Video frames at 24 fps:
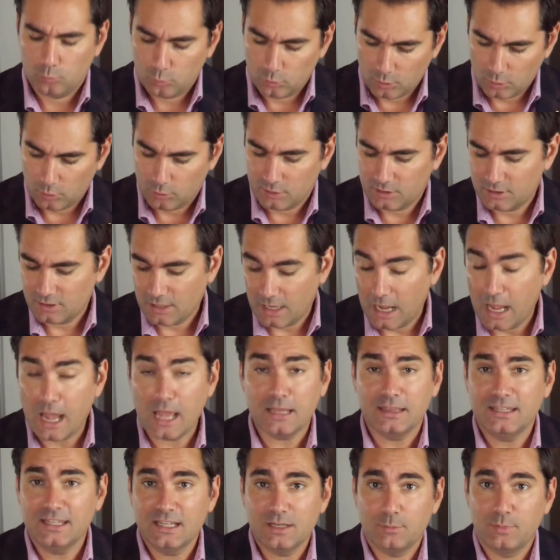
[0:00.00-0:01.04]
or
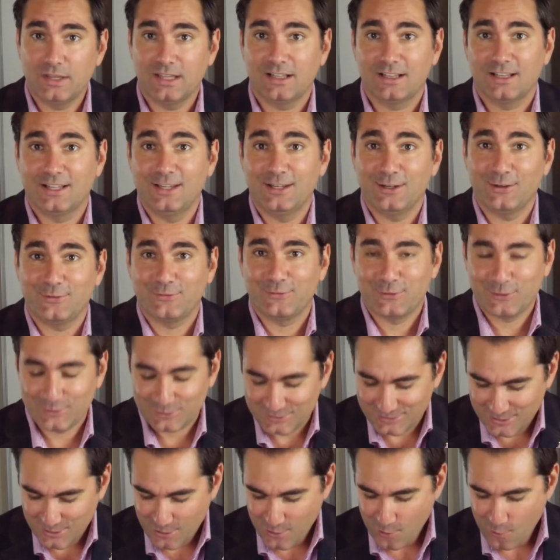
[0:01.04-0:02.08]
I need to be clear
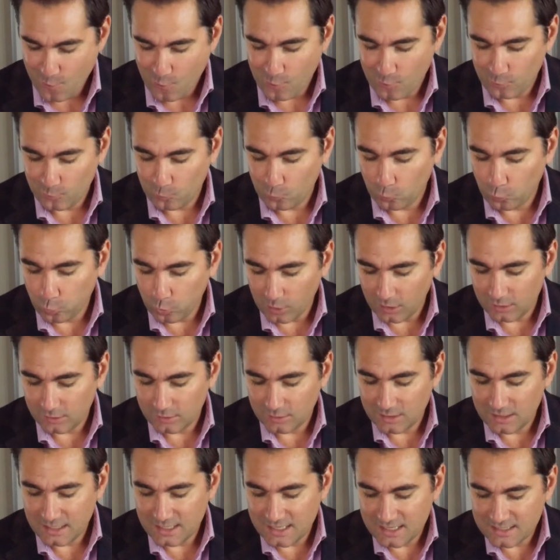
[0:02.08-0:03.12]
first. What
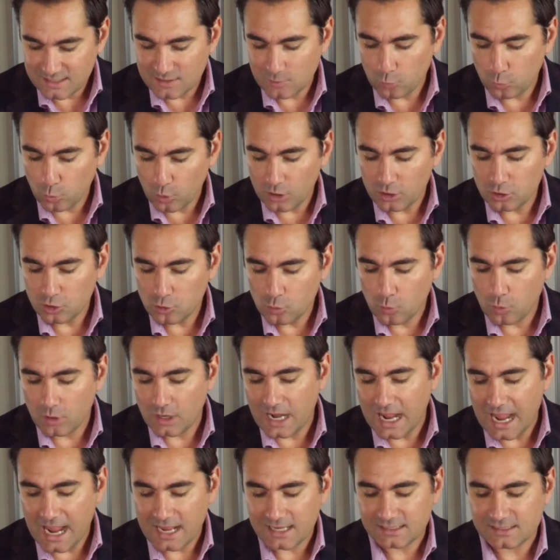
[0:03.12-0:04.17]
is it what you
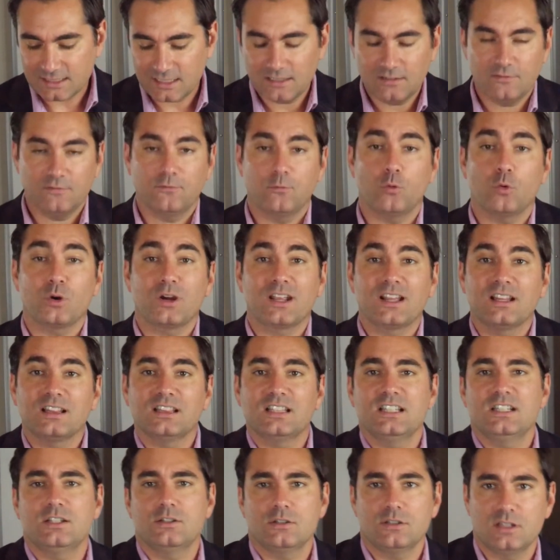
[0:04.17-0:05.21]
are asking for
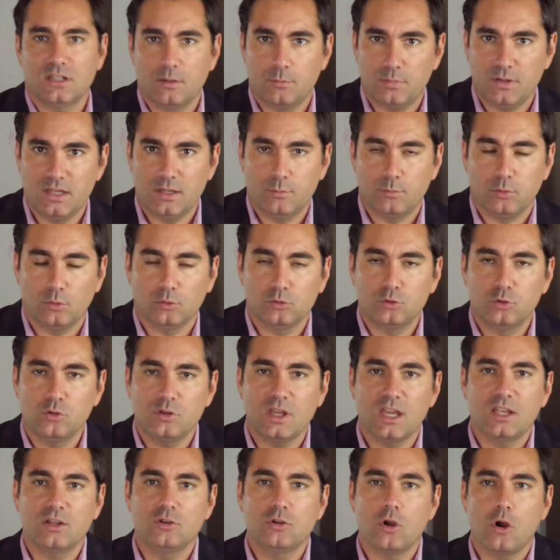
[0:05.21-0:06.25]
clear to people? Do
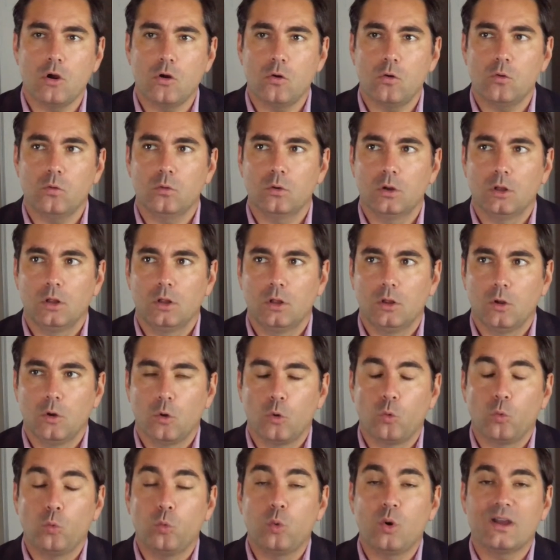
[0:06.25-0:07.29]
they know
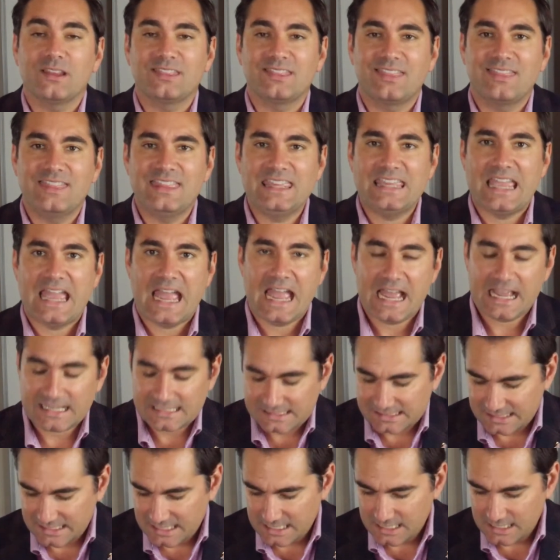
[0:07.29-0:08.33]
what the
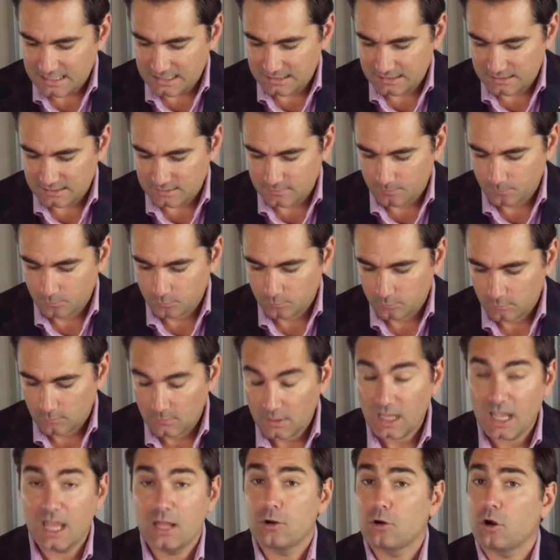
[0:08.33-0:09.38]
ask is?
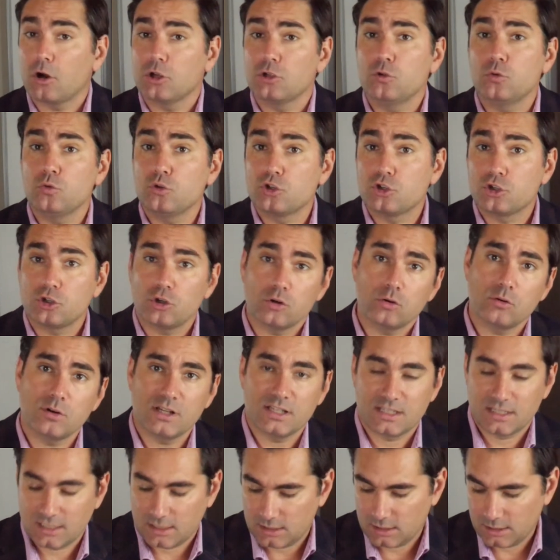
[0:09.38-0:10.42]
And are you sure
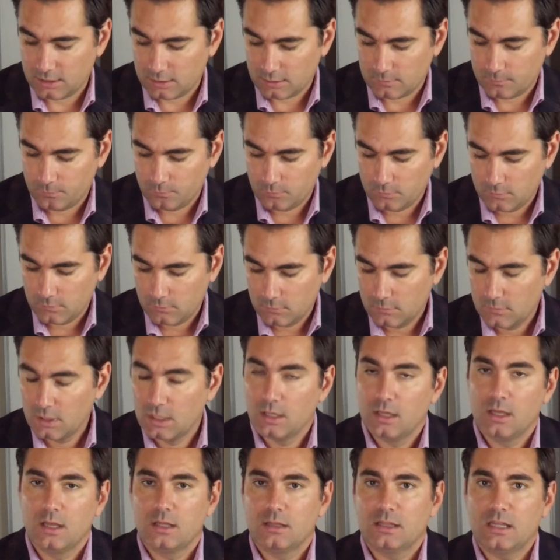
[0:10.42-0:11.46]
it's clear?
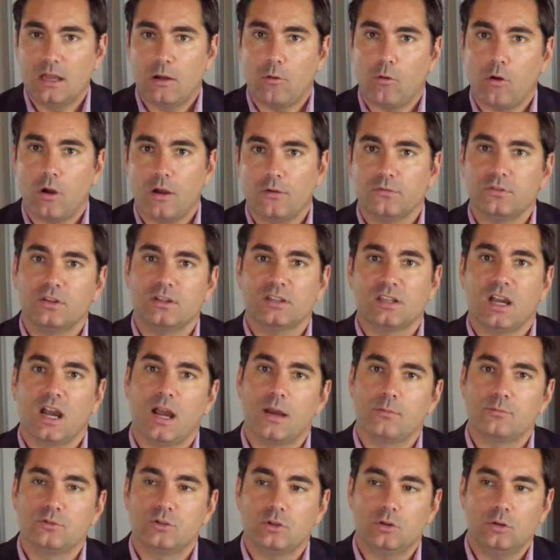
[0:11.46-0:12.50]
Now,
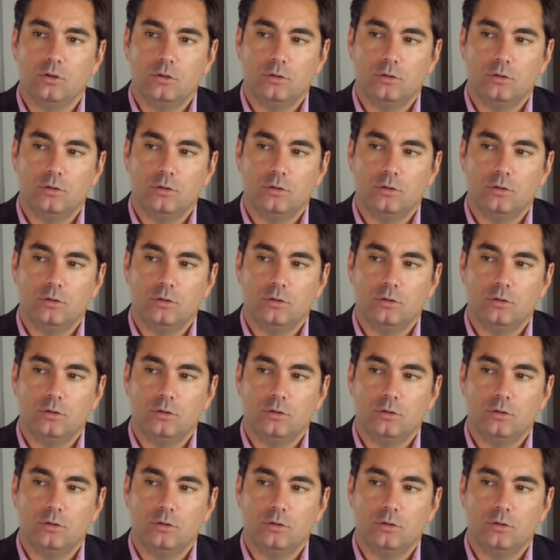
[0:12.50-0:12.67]
oftentimes,